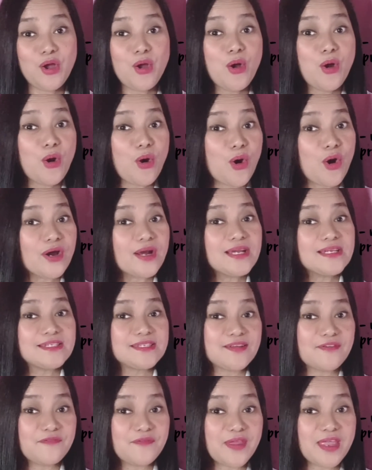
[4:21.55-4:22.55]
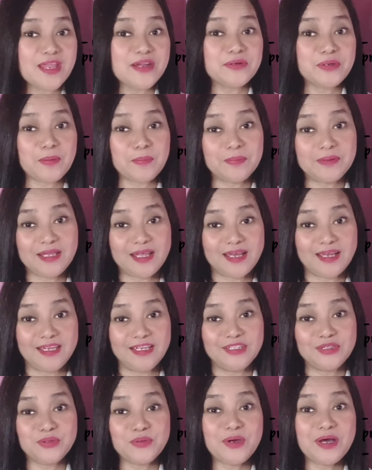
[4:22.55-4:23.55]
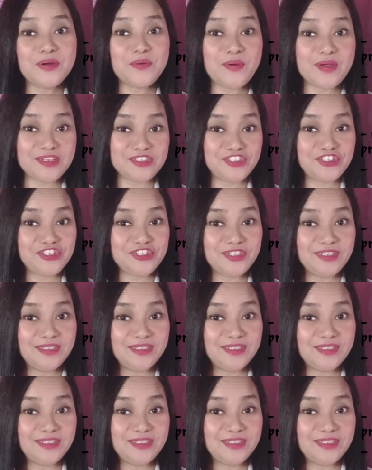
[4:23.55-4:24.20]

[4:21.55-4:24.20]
or as a vague reply to a question.